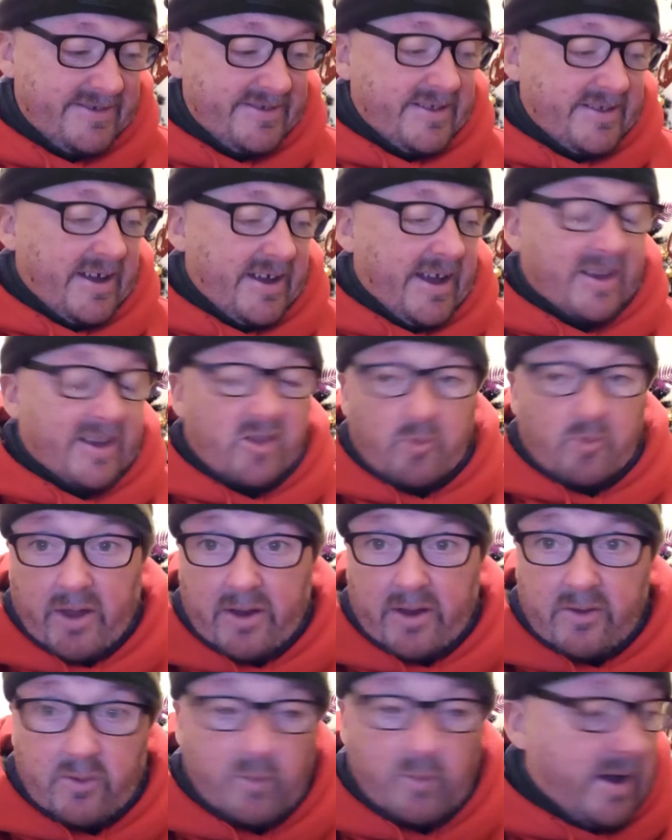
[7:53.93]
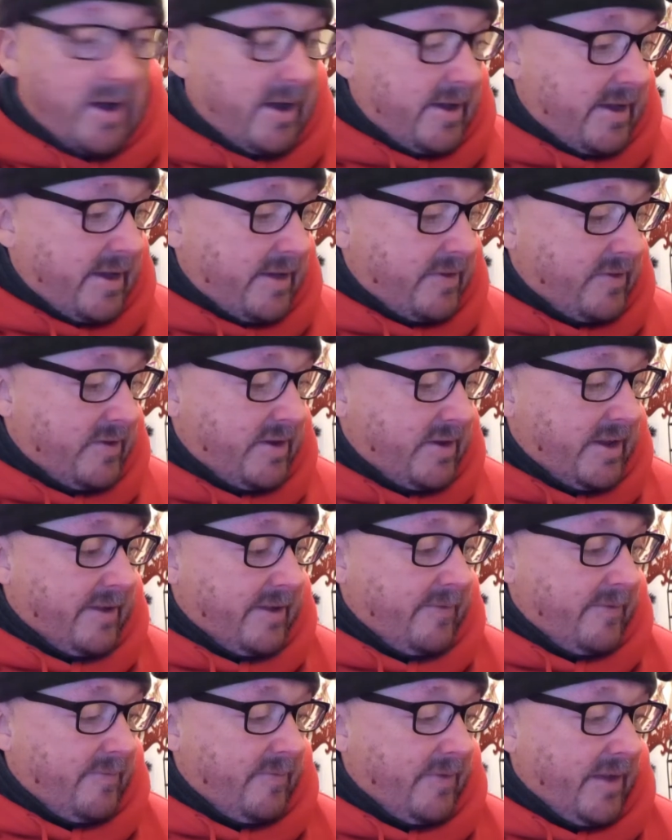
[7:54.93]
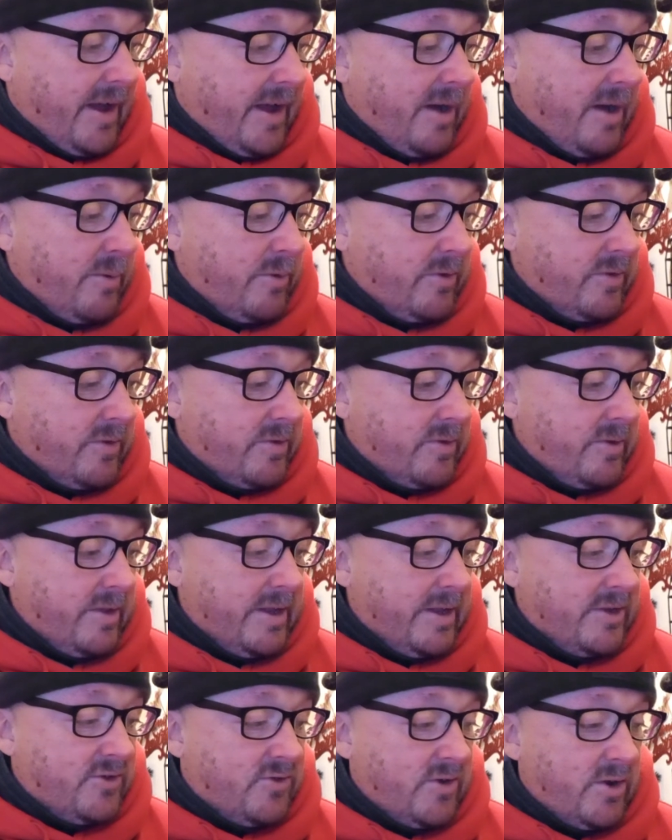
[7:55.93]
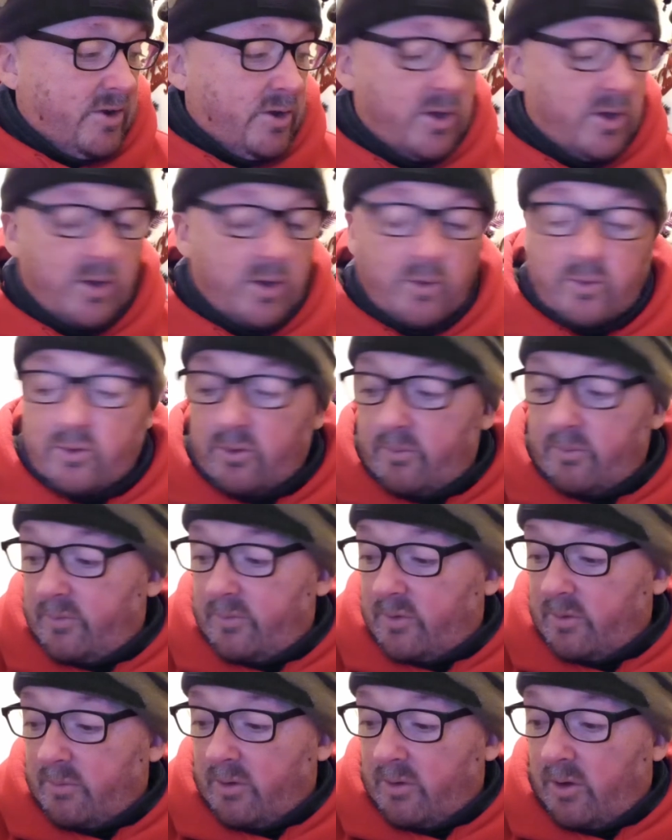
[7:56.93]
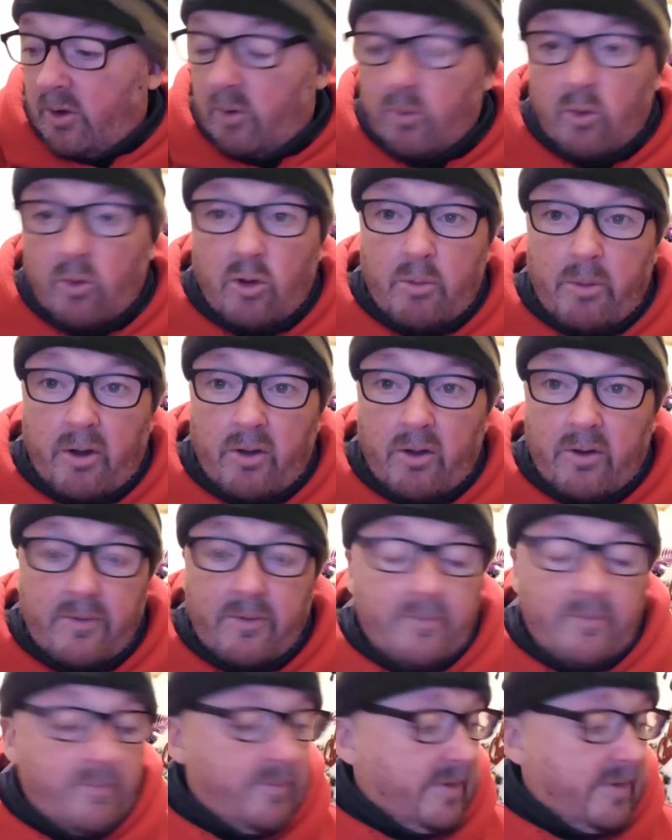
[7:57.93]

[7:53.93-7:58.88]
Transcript: That explains why yesterday I was literally curled up to my hot water bottle.